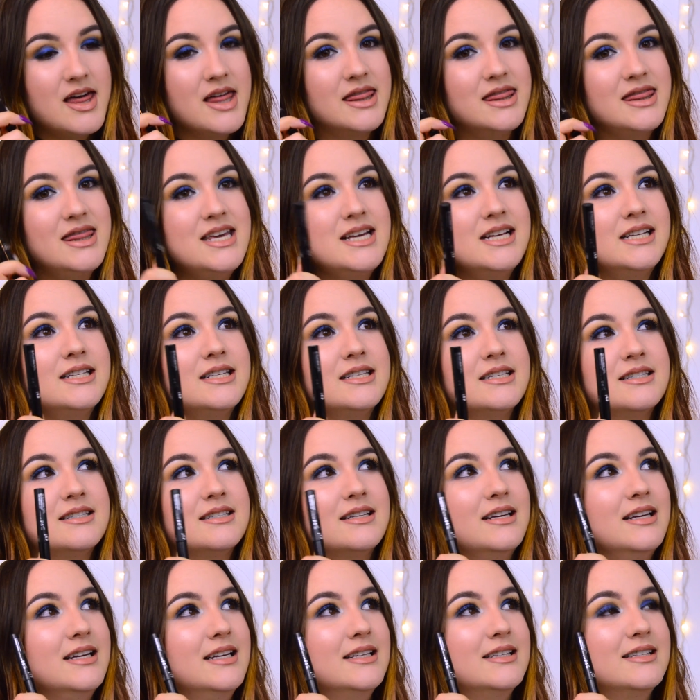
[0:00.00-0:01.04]
This,
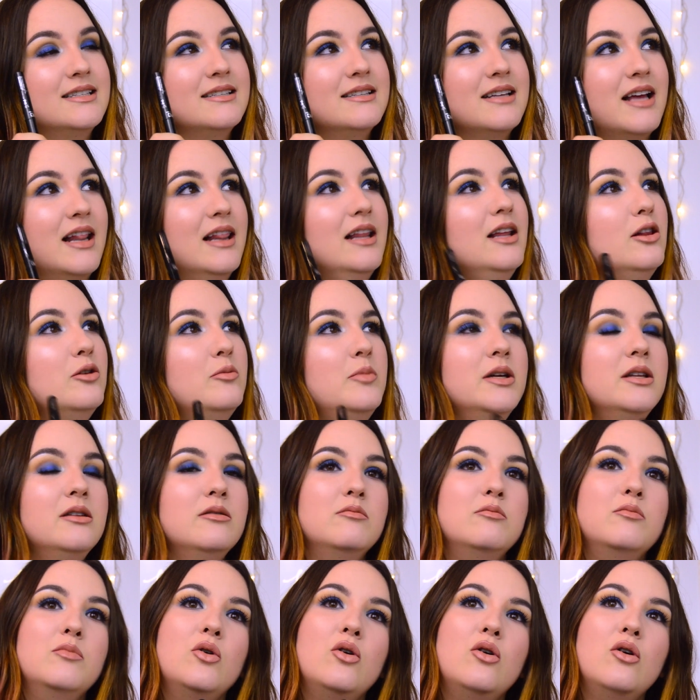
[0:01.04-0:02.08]
it's a little
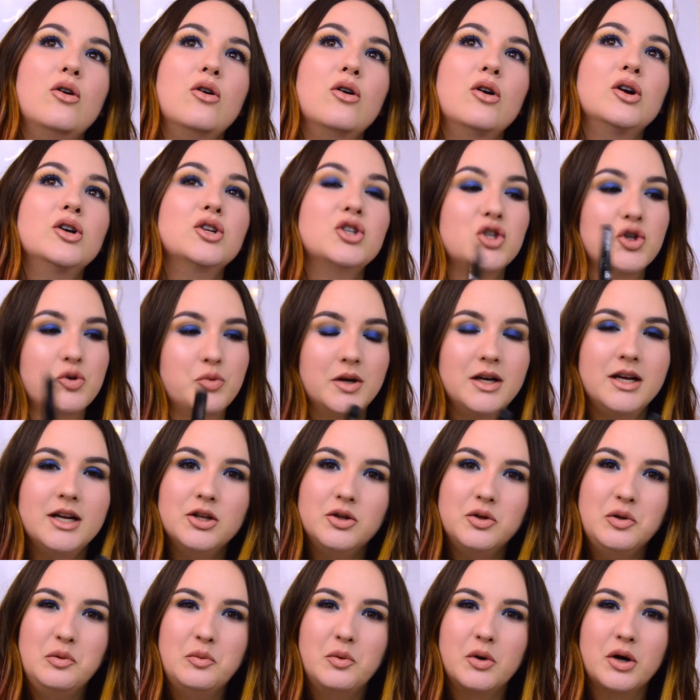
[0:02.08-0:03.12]
bit more tricky
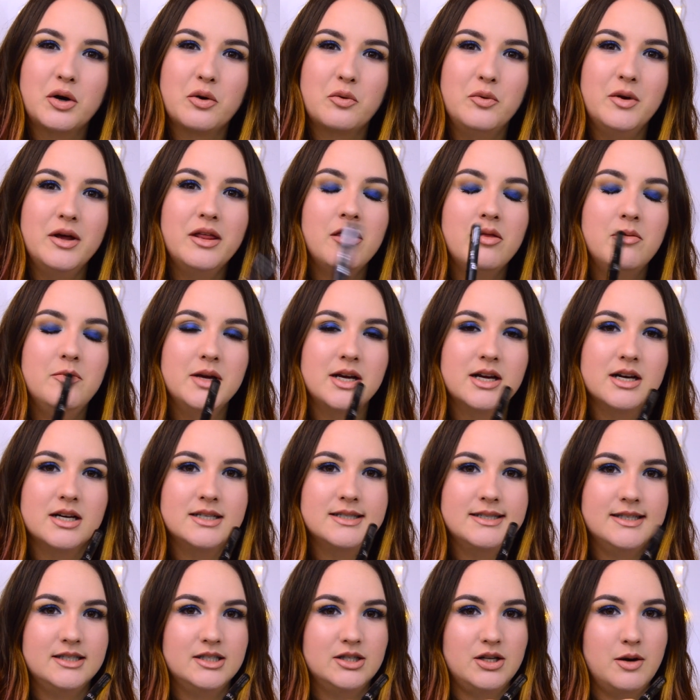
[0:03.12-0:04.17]
to work with
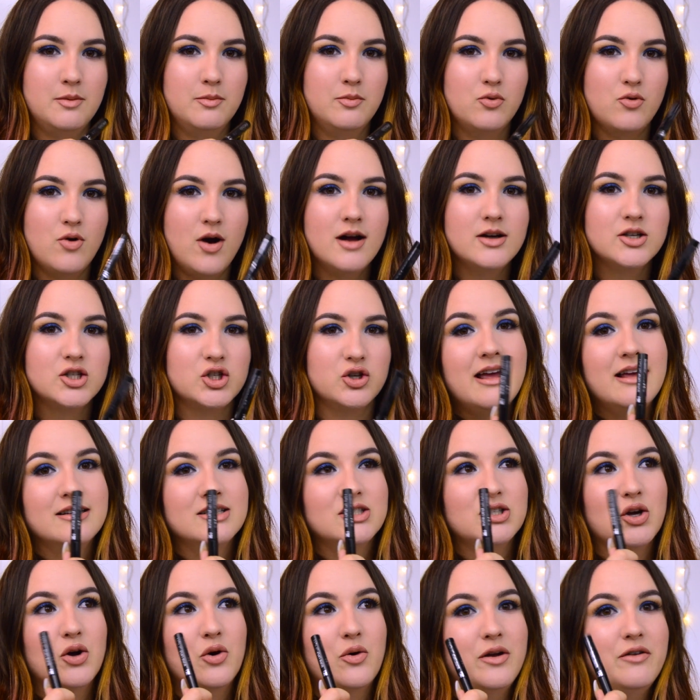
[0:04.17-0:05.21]
because it's a brush.
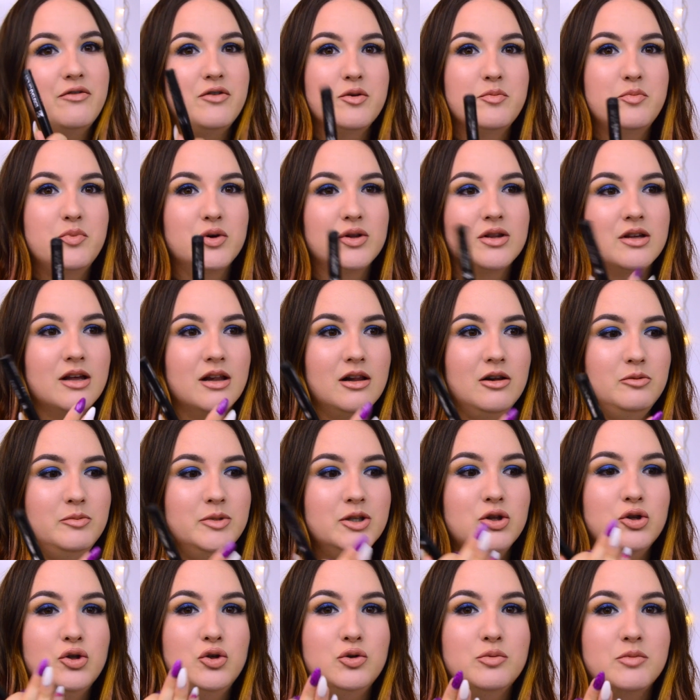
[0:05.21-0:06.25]
So if you put a little
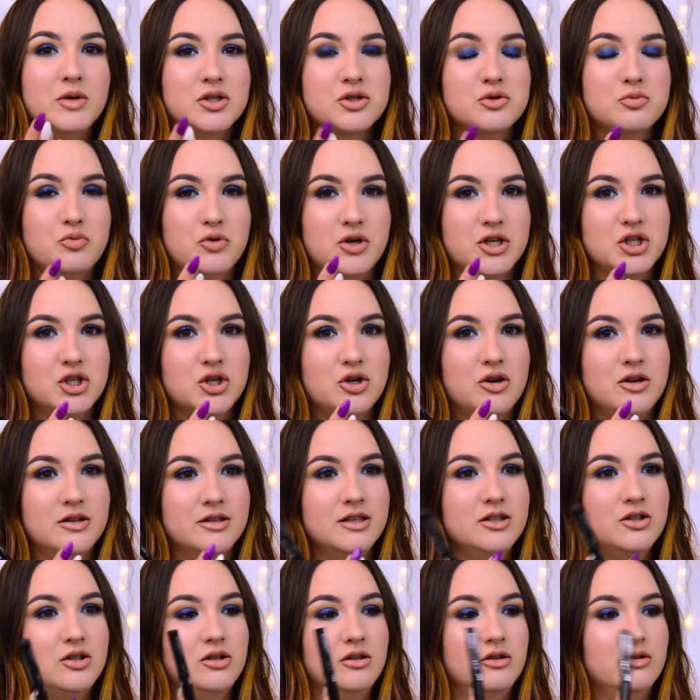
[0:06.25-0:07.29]
bit too much pressure on
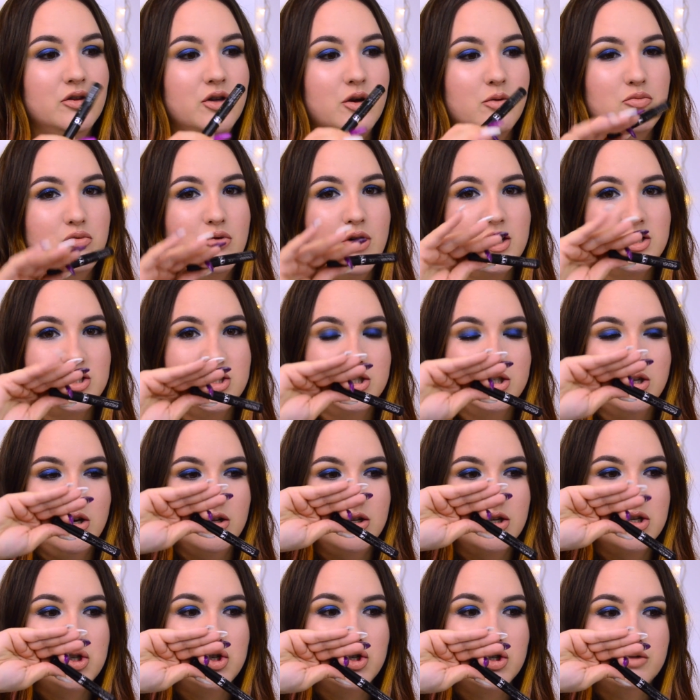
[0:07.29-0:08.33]
it, the brush is
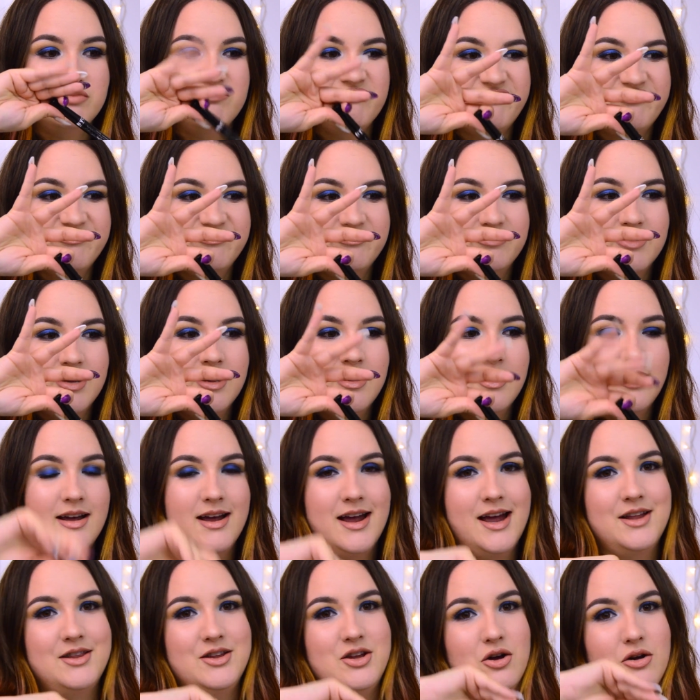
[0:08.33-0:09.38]
gonna just,
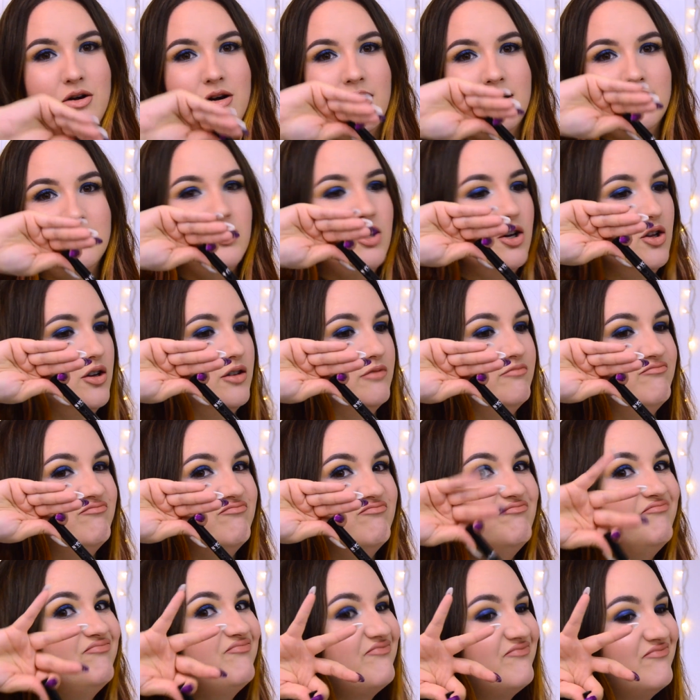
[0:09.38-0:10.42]
and your line gonna,
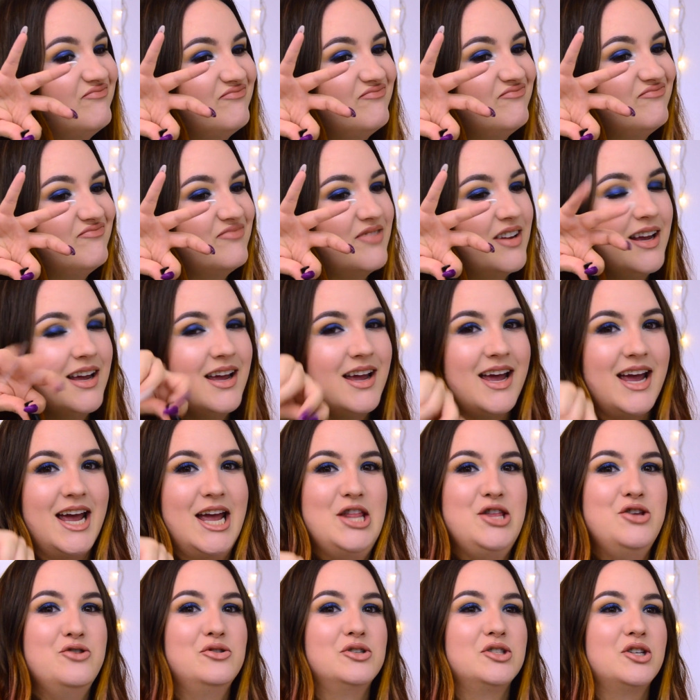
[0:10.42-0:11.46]

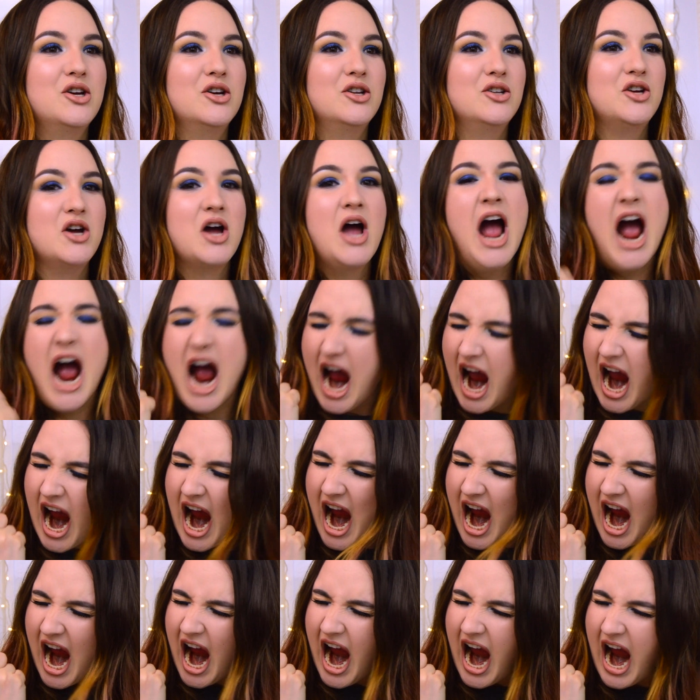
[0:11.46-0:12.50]
and you's gonna,
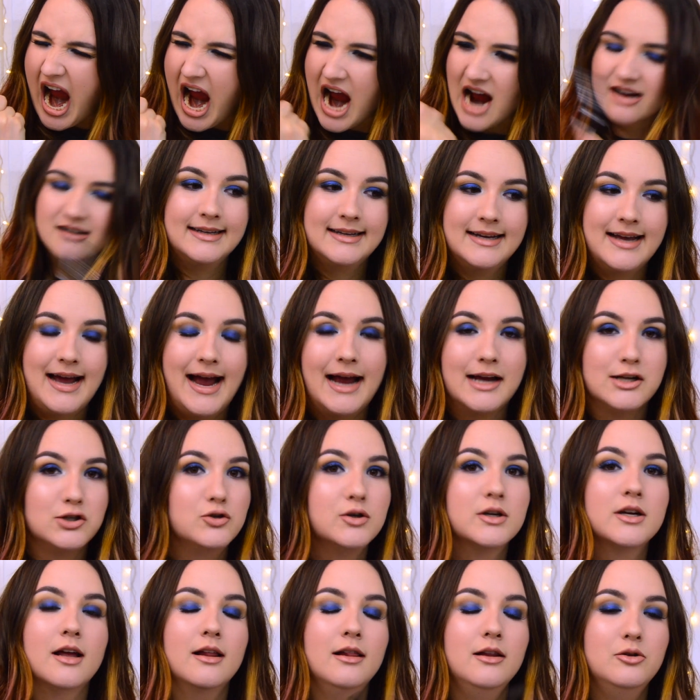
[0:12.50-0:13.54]
I
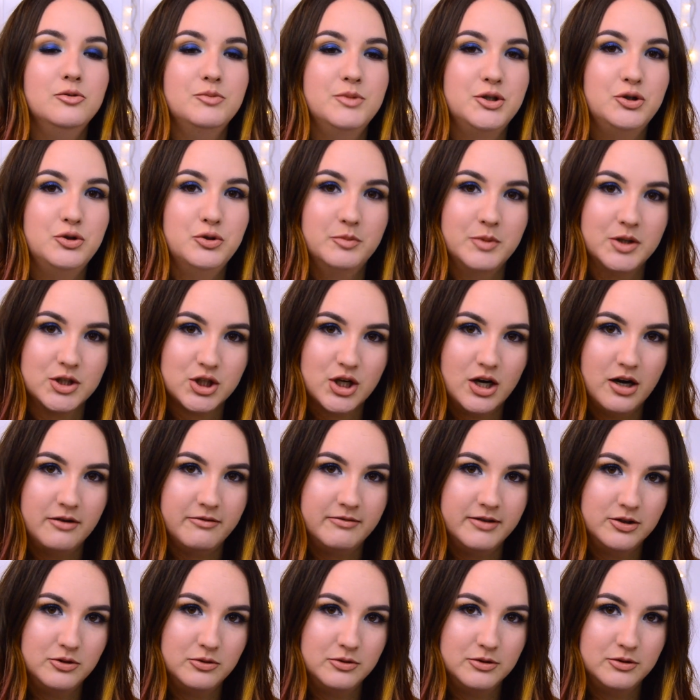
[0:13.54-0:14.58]
drink a little bit too much
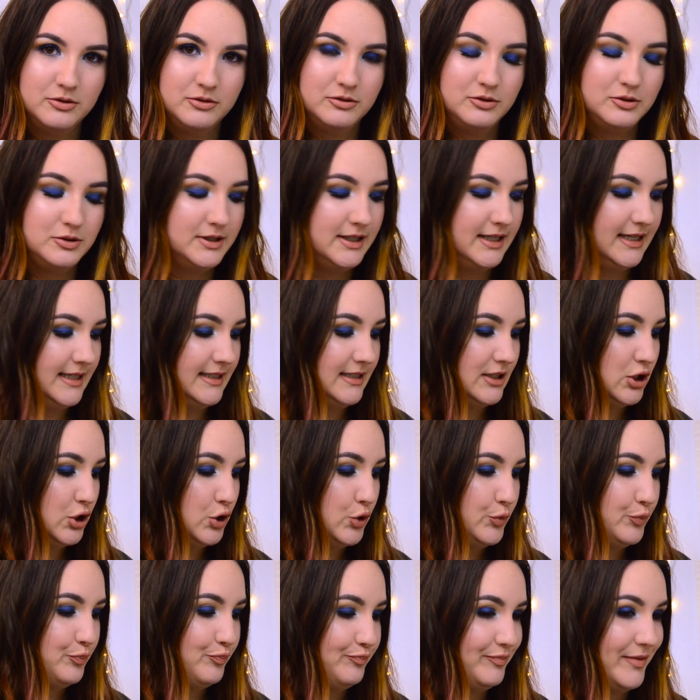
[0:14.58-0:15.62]
coffee today, so
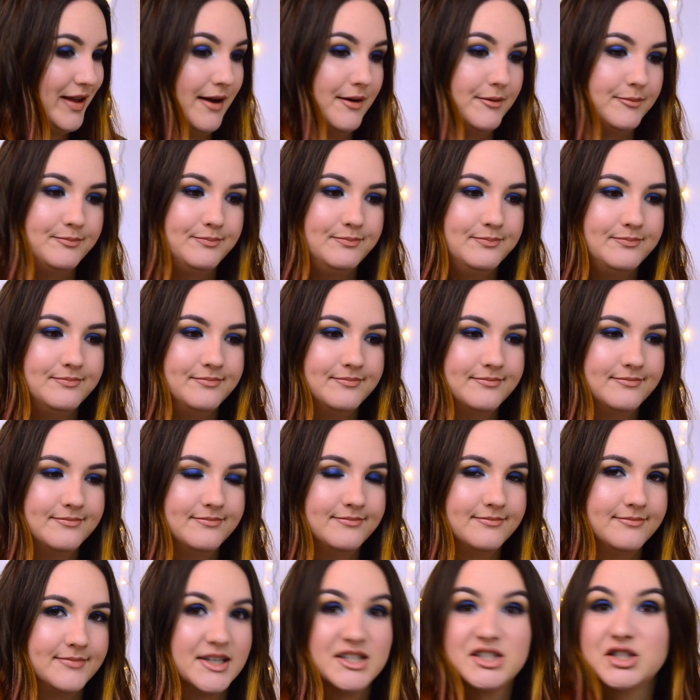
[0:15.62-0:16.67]
yeah,
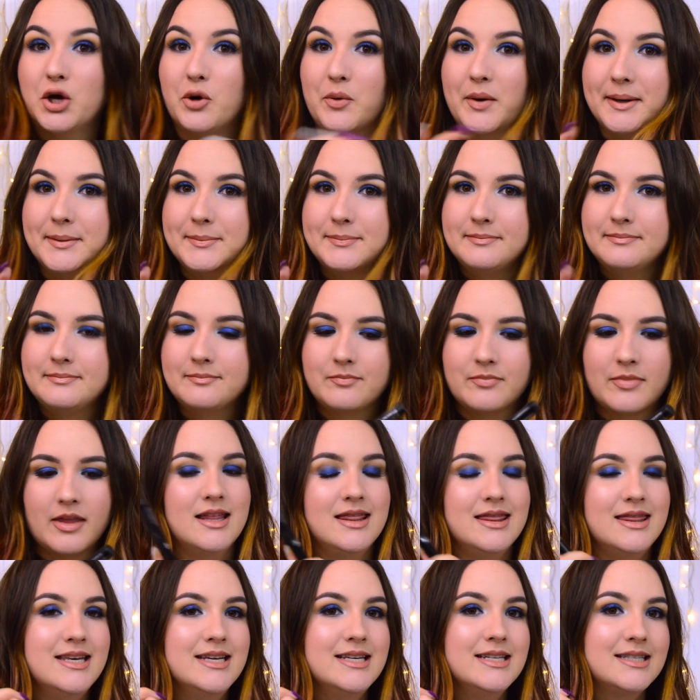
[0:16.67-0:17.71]
sorry.
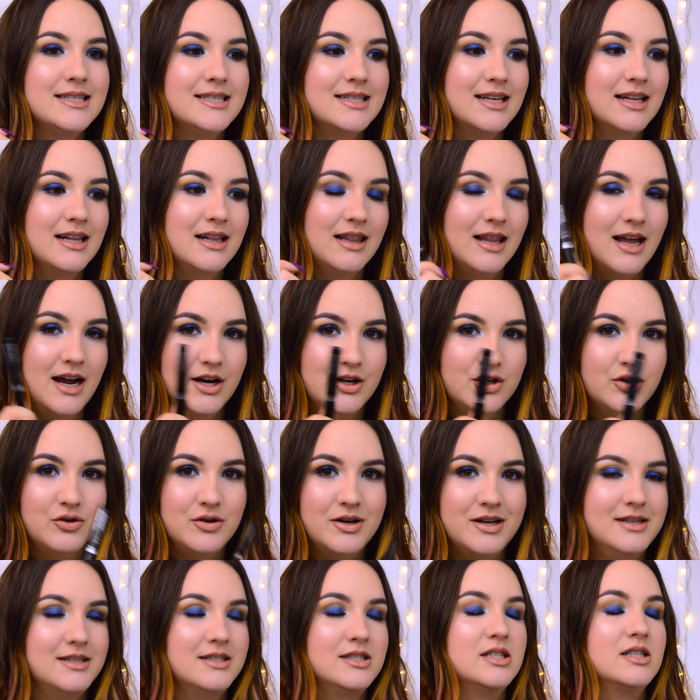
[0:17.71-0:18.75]
This
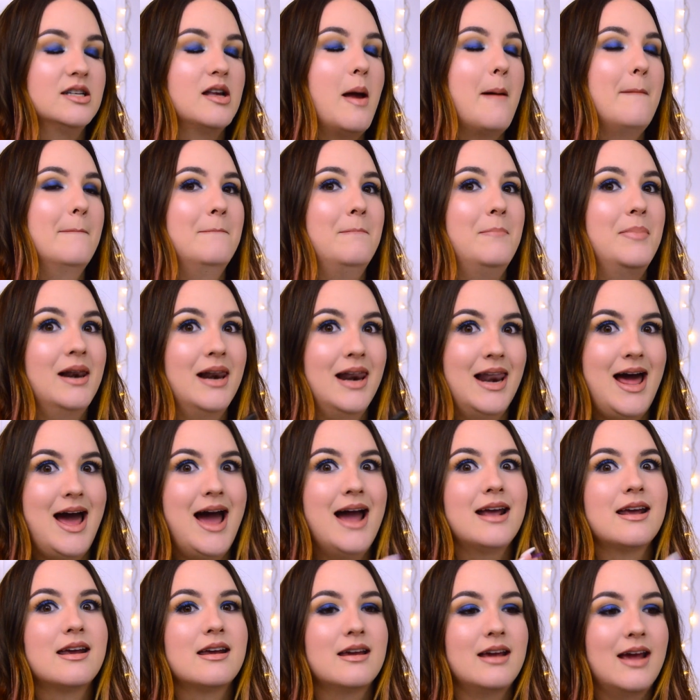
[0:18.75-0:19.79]
liner, it's
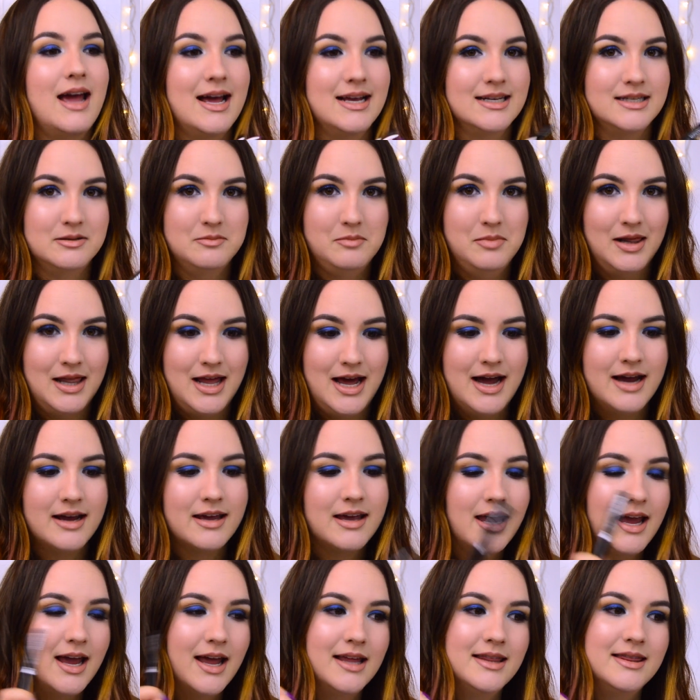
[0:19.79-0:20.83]
black as
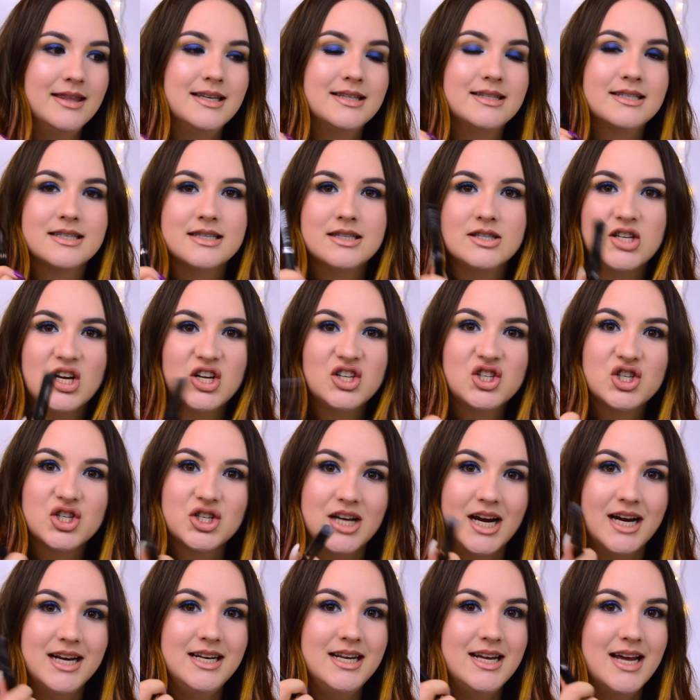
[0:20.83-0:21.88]
black, and it's not
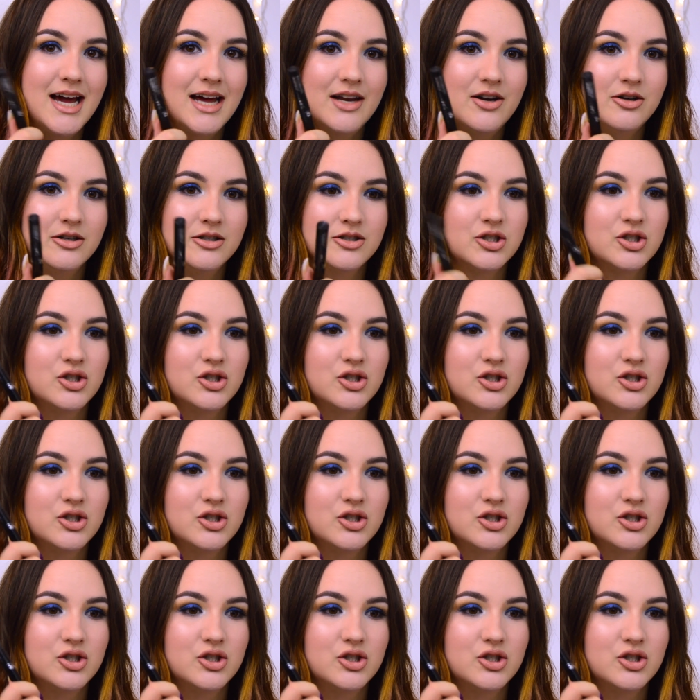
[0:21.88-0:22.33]
shiny at all.